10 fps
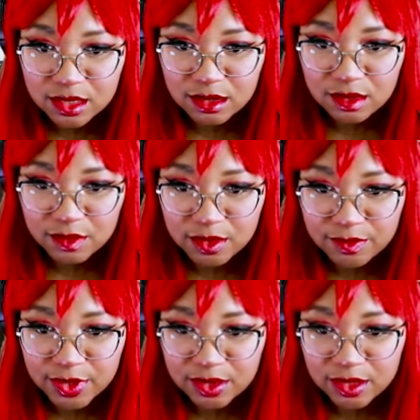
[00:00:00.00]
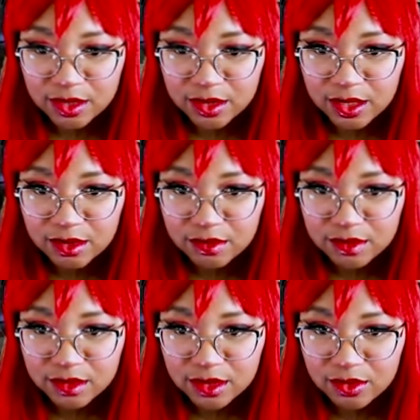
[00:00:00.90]
Now I'm gonna be on the lookout.
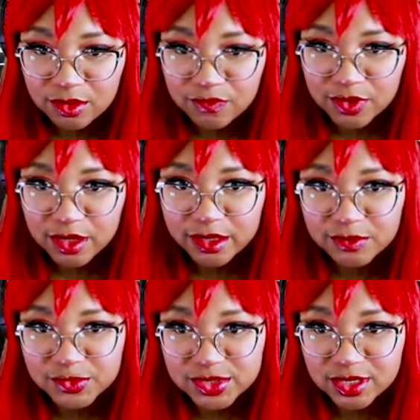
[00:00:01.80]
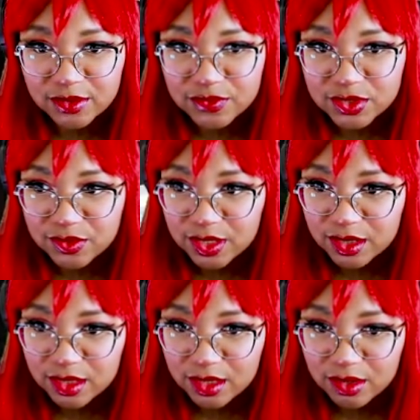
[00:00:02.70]
I don't know if the collectibles gives you
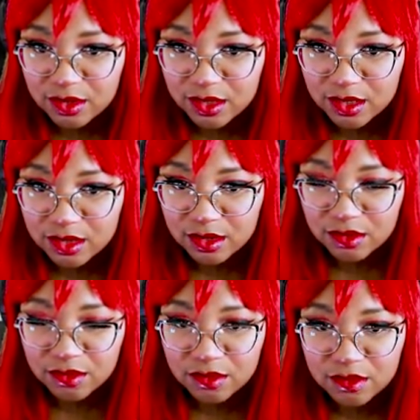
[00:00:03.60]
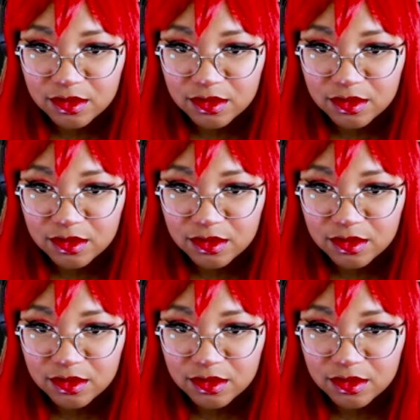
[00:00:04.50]
anything or not, though.